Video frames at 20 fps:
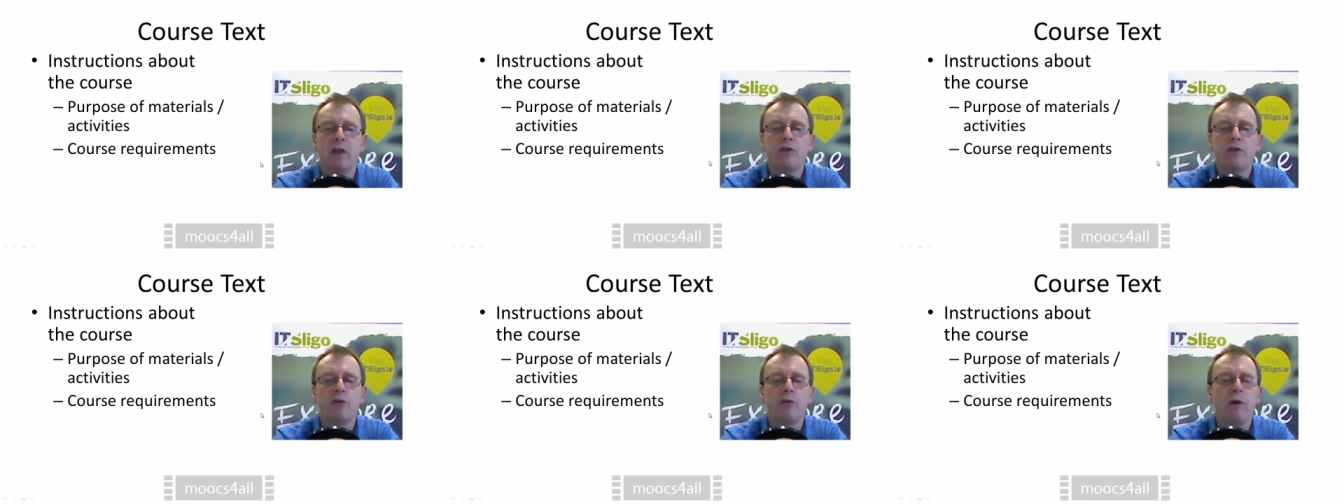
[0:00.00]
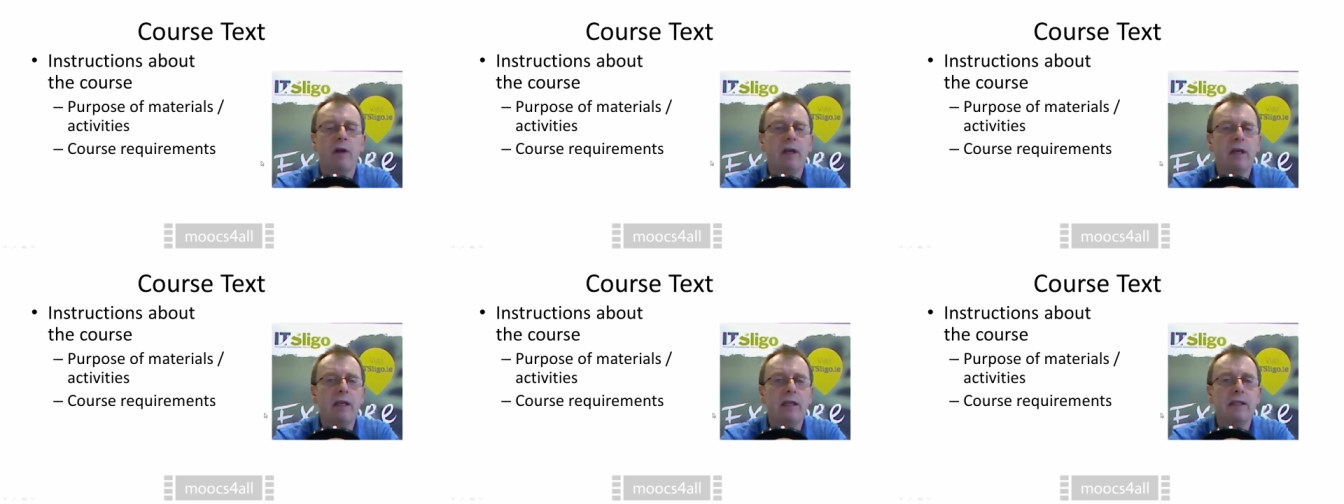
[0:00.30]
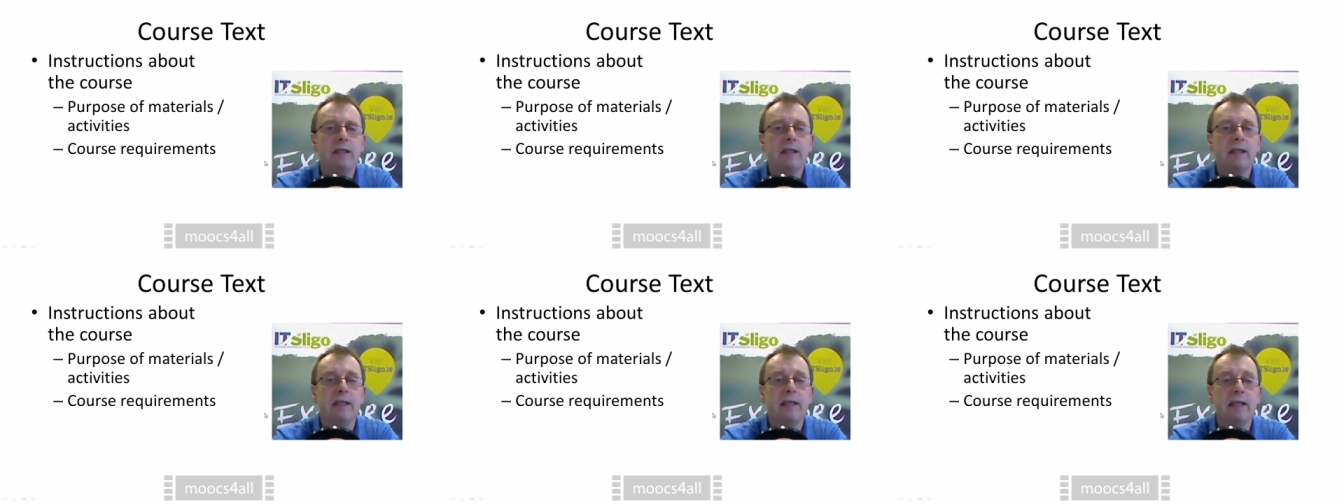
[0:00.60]
Try
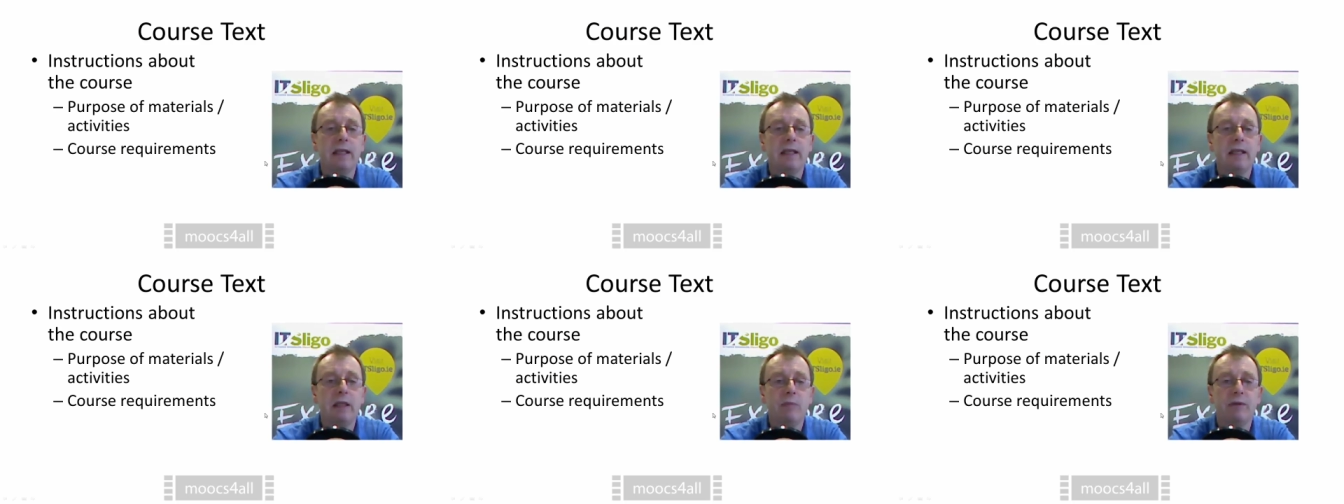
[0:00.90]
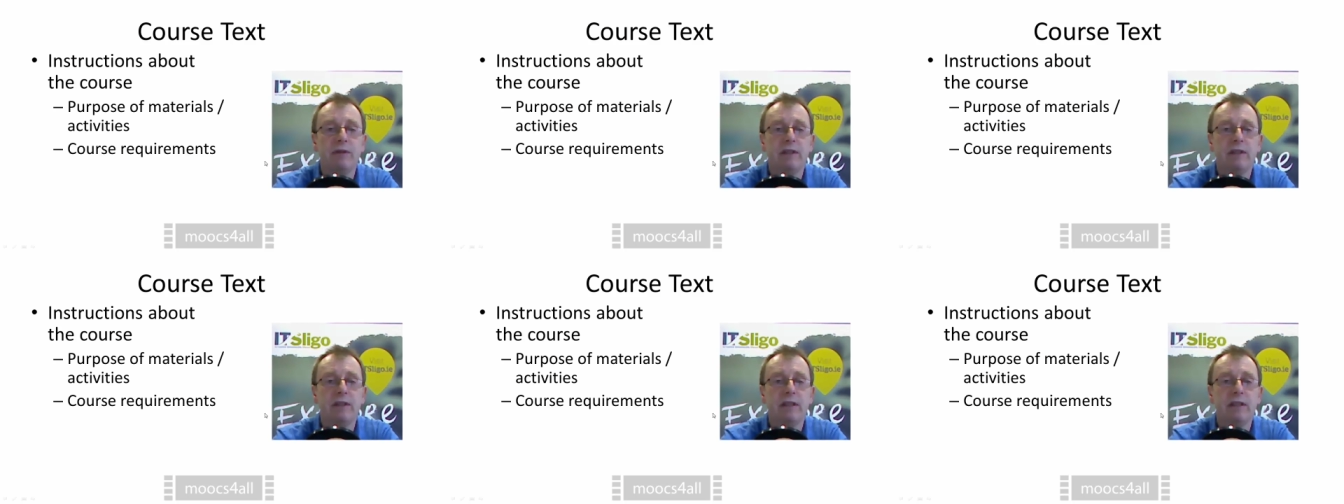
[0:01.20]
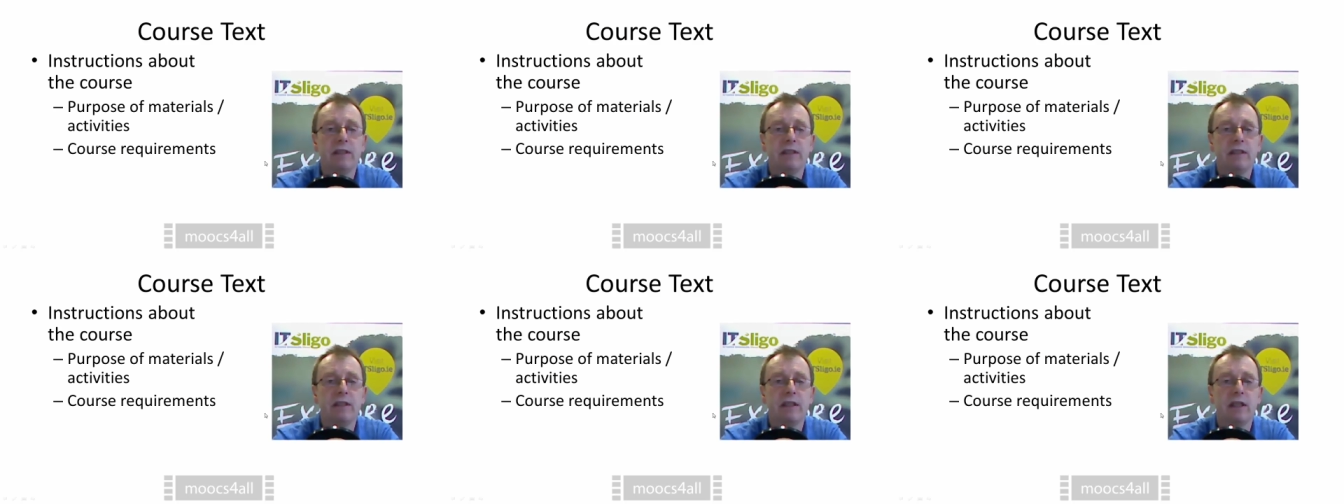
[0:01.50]
to keep
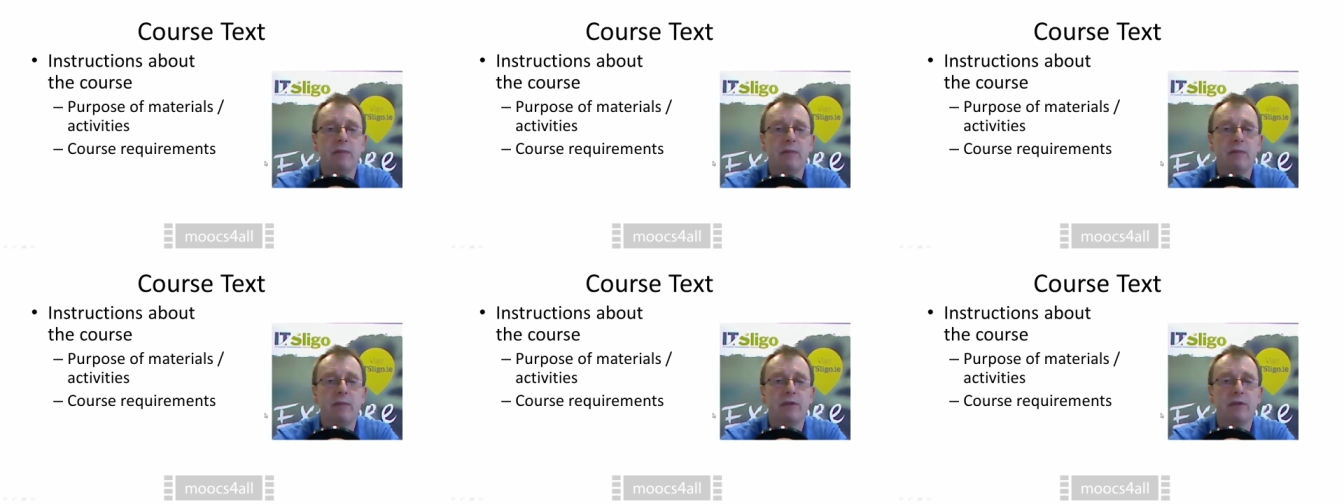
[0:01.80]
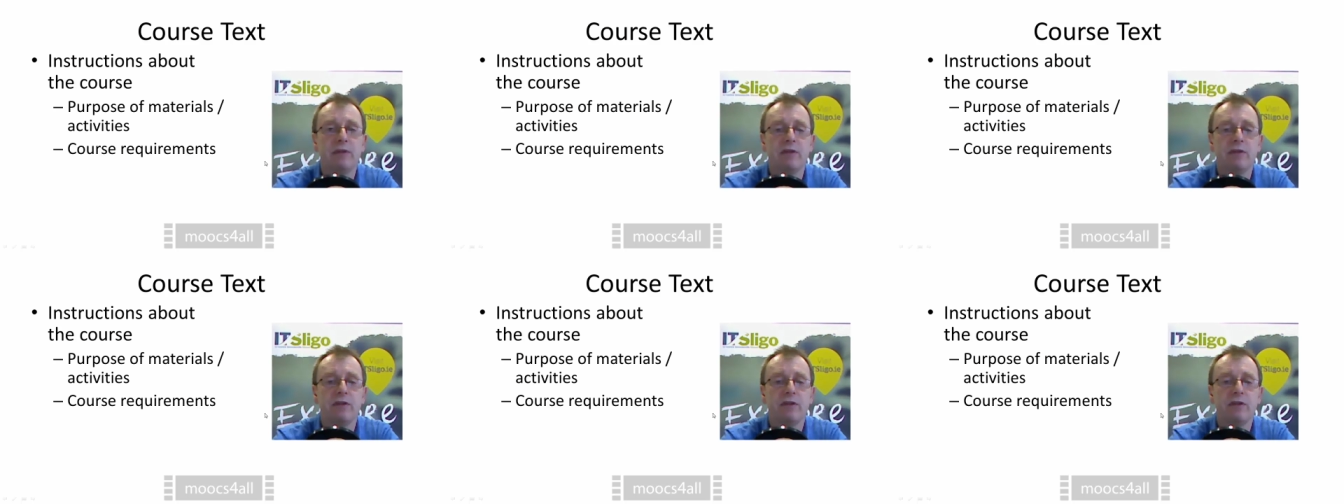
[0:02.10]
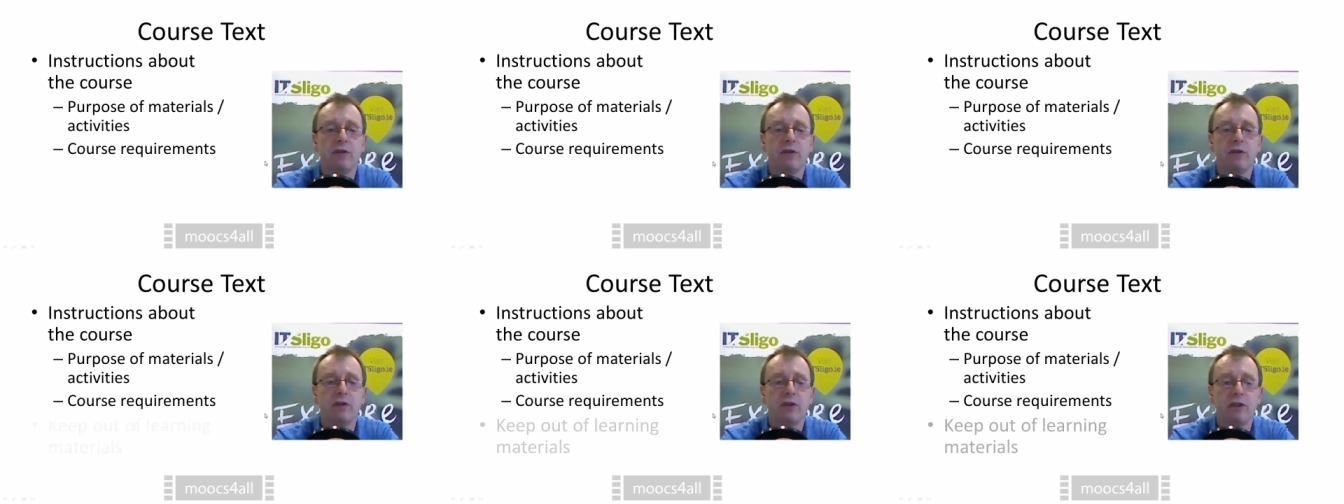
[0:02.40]
these types of
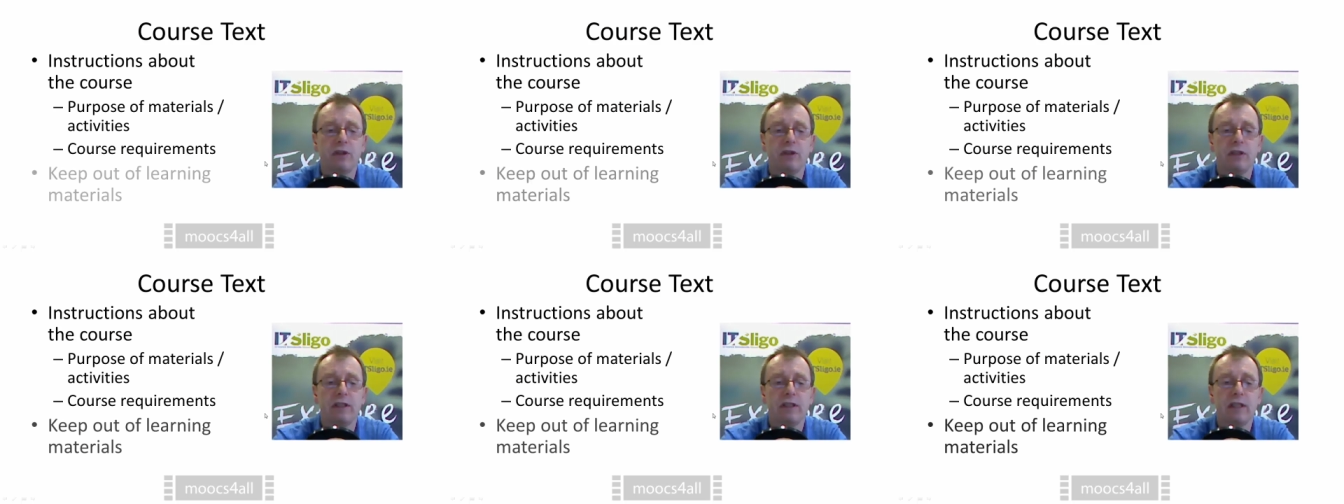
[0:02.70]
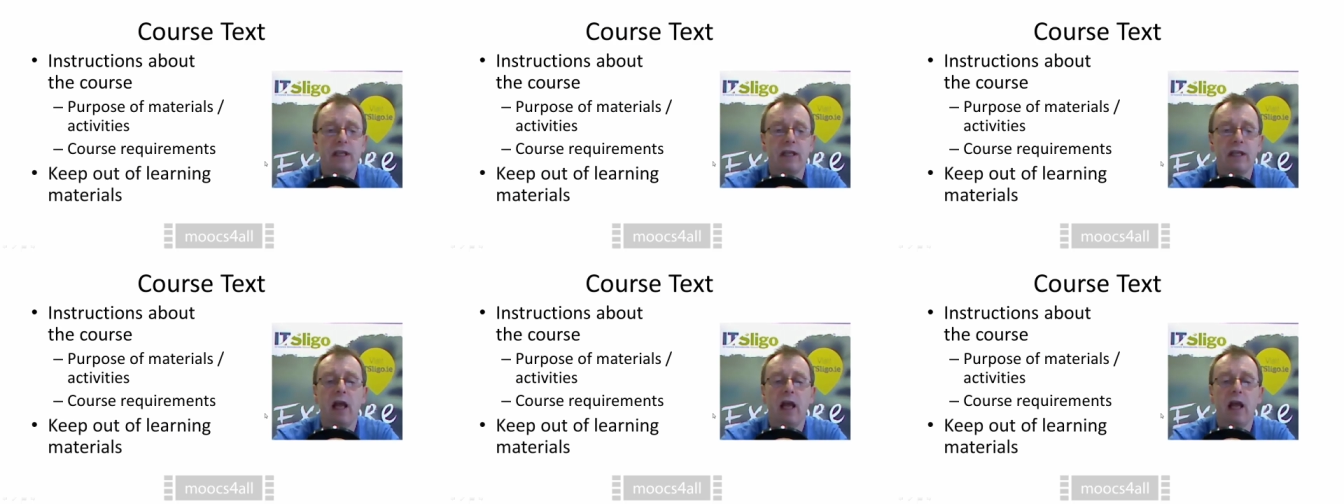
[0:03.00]
instructions